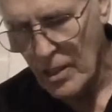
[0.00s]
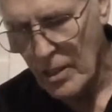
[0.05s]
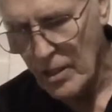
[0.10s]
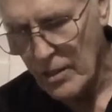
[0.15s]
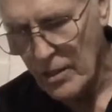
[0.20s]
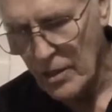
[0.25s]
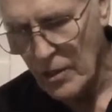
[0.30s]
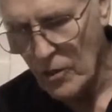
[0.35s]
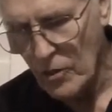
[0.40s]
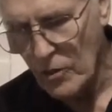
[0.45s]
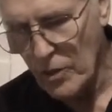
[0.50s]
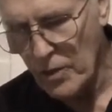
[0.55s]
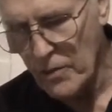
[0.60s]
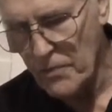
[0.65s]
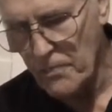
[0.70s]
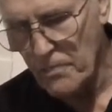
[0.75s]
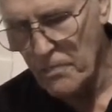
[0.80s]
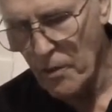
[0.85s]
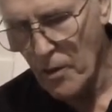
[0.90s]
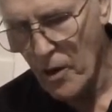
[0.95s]
The only
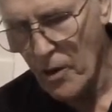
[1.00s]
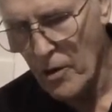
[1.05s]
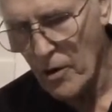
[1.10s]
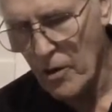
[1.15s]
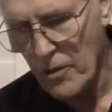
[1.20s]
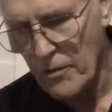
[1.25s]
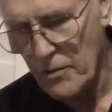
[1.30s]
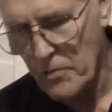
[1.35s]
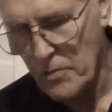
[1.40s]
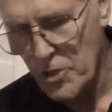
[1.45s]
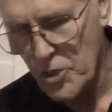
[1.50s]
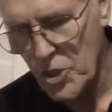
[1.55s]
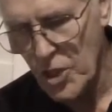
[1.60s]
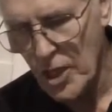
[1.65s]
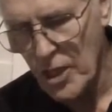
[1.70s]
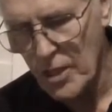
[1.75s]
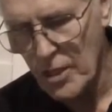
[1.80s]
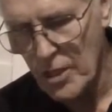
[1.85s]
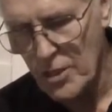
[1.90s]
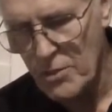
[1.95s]
part of the
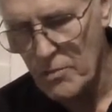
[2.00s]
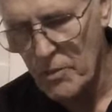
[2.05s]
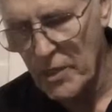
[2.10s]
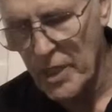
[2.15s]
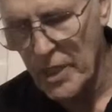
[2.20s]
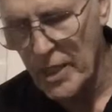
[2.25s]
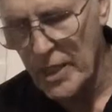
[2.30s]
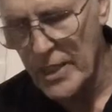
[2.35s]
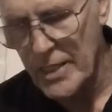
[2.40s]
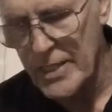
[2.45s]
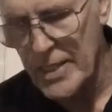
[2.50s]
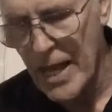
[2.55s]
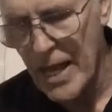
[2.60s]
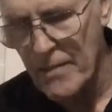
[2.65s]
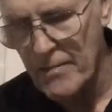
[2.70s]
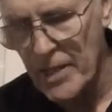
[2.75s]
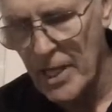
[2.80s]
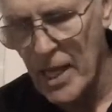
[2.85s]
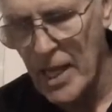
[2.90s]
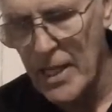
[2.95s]
machine that's being
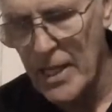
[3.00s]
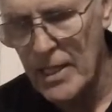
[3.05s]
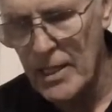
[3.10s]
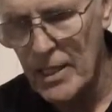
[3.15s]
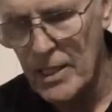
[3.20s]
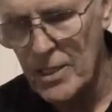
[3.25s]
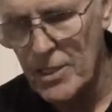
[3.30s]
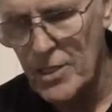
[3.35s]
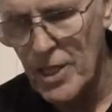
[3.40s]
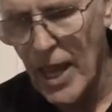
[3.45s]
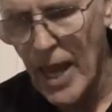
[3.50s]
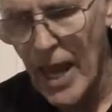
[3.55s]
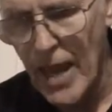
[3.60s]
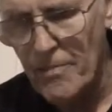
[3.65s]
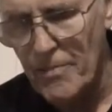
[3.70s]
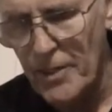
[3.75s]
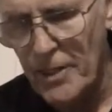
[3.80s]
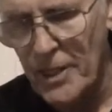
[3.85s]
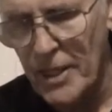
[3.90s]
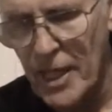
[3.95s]
contaminated is the
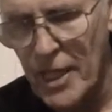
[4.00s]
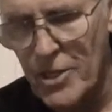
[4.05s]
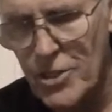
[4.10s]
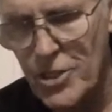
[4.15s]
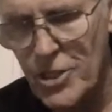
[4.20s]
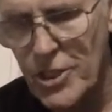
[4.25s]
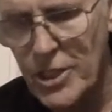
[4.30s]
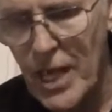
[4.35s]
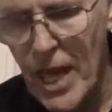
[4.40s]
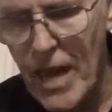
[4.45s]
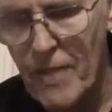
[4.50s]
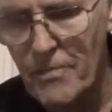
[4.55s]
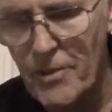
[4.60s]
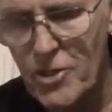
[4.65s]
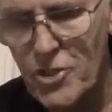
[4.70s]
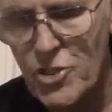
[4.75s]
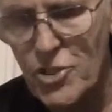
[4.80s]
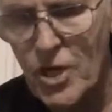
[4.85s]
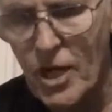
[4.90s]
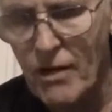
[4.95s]
application cap
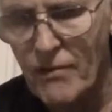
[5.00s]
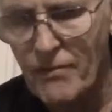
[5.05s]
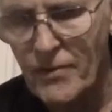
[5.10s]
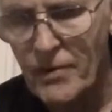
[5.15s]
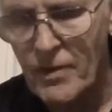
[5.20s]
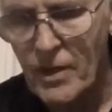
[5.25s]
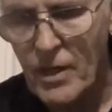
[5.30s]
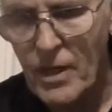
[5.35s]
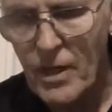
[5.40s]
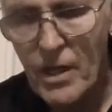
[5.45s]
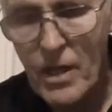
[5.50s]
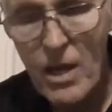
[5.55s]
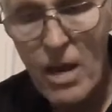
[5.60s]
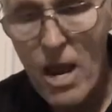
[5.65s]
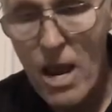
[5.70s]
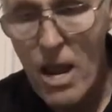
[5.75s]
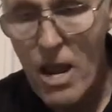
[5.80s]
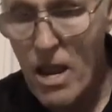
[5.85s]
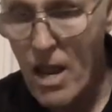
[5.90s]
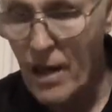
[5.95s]
itself.
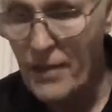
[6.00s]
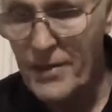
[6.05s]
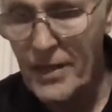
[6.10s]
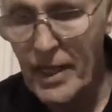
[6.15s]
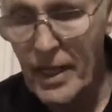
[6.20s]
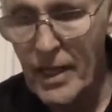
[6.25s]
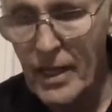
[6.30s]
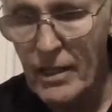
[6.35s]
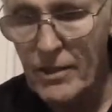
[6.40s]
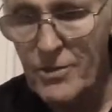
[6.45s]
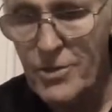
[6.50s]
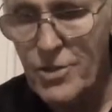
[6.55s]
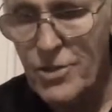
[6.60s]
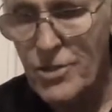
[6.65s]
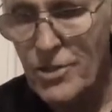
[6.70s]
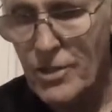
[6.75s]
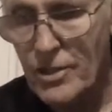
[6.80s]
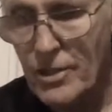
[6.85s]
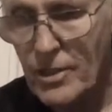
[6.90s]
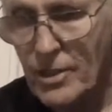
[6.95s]
Nothing
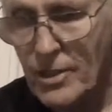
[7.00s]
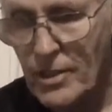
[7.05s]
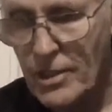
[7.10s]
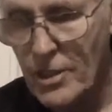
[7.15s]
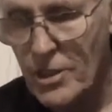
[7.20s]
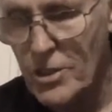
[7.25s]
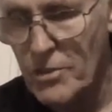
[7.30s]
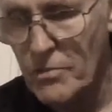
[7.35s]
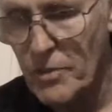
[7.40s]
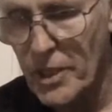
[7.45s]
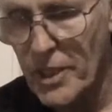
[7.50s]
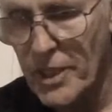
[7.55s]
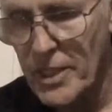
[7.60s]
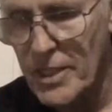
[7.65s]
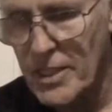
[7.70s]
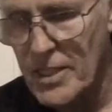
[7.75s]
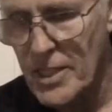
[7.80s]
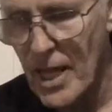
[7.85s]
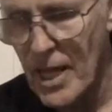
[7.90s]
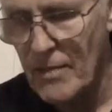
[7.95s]
else is being
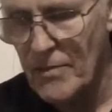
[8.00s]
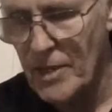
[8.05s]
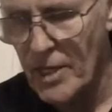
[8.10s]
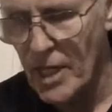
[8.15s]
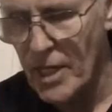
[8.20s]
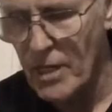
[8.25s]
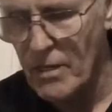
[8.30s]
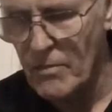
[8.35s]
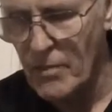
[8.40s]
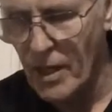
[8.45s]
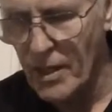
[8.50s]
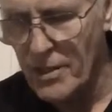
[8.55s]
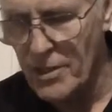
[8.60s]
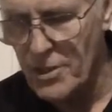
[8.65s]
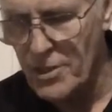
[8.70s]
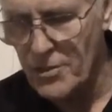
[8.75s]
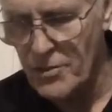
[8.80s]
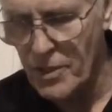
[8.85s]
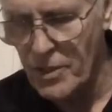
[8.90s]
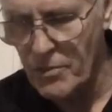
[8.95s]
contaminated by
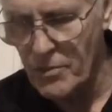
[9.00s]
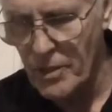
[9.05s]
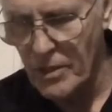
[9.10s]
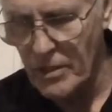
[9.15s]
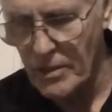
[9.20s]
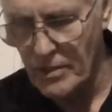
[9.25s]
this treatment.